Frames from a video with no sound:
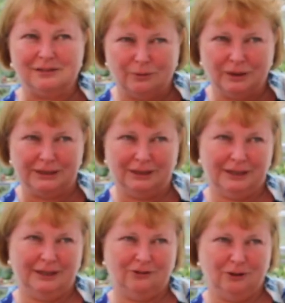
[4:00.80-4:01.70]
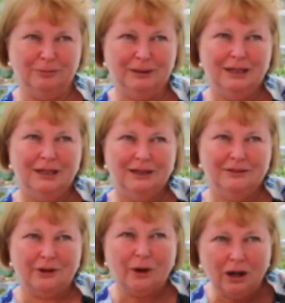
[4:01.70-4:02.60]
so why didn't I get the job?
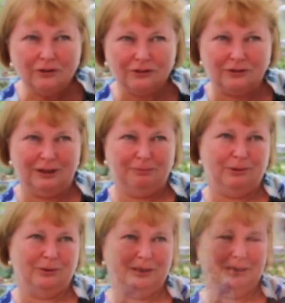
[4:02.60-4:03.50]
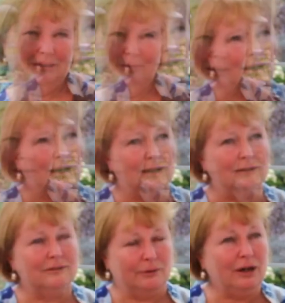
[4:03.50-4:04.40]
Yeah. So ask the employer.
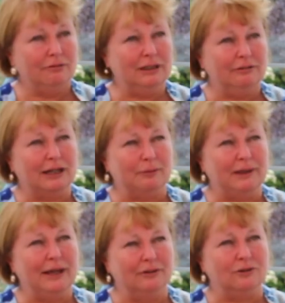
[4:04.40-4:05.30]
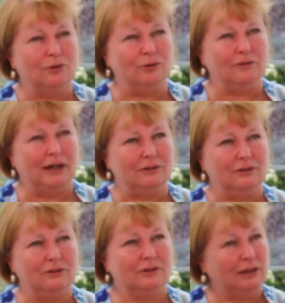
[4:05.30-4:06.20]
And so I really recommend that as a course of
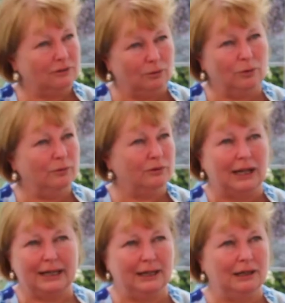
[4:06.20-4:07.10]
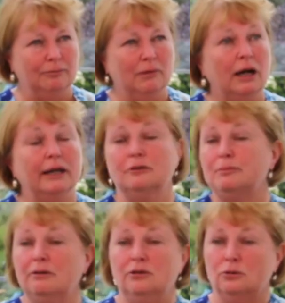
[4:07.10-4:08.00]
action, to say, so what was lacking in my
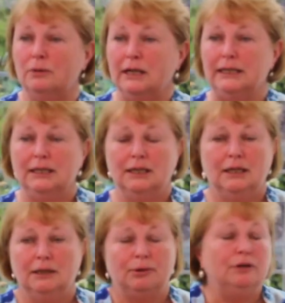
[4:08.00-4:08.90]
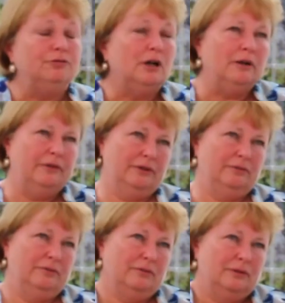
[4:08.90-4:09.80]
experience or my profile
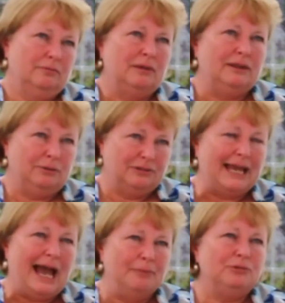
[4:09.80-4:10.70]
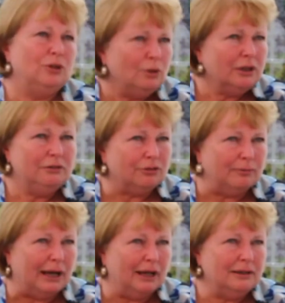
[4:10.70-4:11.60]
that meant there was a gap? So you learn
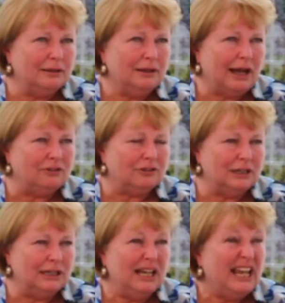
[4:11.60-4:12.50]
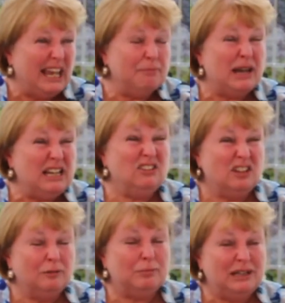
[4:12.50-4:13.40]
from that. And actually, it
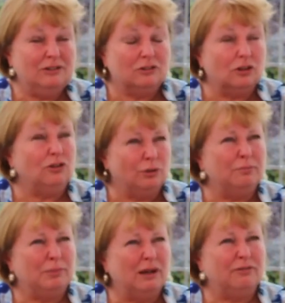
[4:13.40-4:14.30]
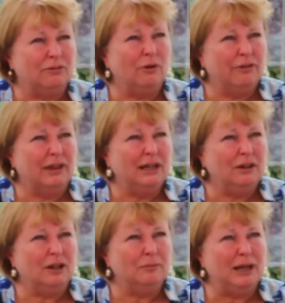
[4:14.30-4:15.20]
may be just because you applied for the wrong thing.
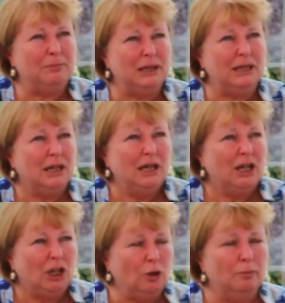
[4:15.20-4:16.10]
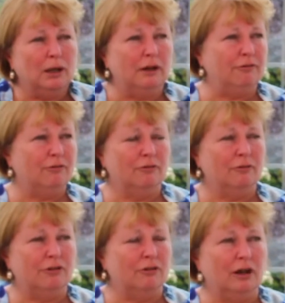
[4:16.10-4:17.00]
You know, maybe you applied
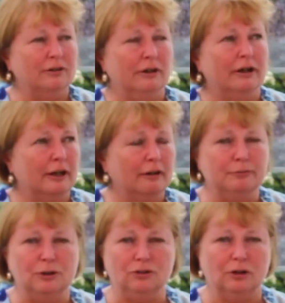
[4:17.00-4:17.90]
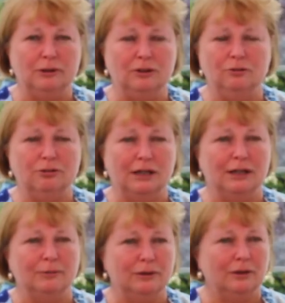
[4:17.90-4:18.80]
for I don't know, a government job, and you
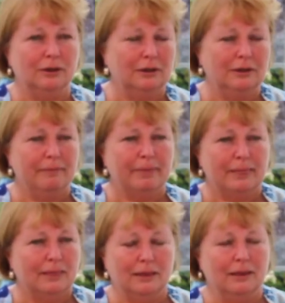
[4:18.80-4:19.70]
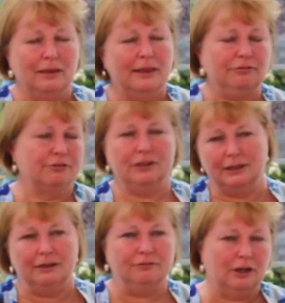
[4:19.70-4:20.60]
frankly would never fit
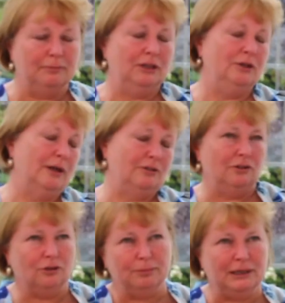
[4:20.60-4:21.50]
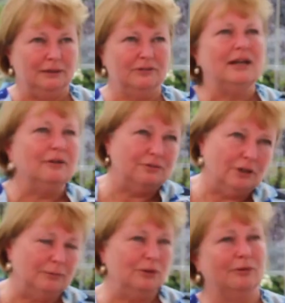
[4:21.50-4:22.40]
in that environment, and you actually should be in a sales
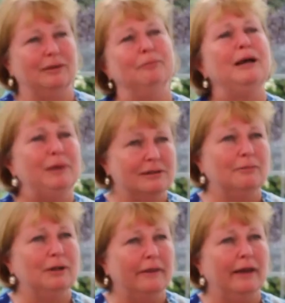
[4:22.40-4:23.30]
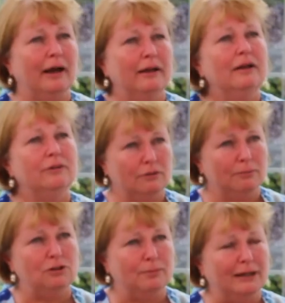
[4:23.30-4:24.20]
environment or something. Maybe it's something like that. So it's
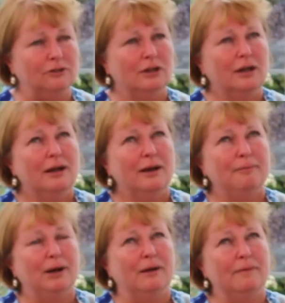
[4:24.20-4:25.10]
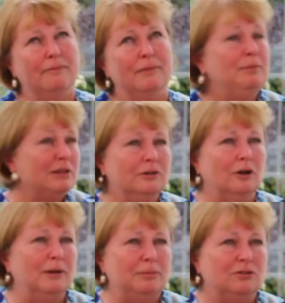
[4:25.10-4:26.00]
a mismatch. But maybe it's
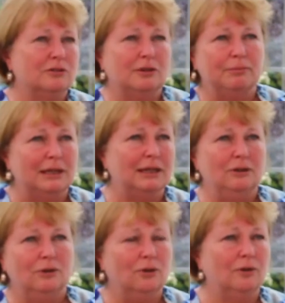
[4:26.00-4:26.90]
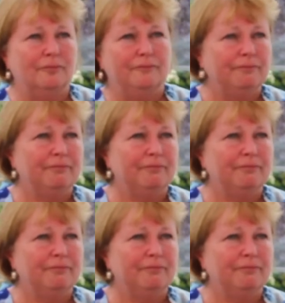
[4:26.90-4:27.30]
not. Maybe it's just something in your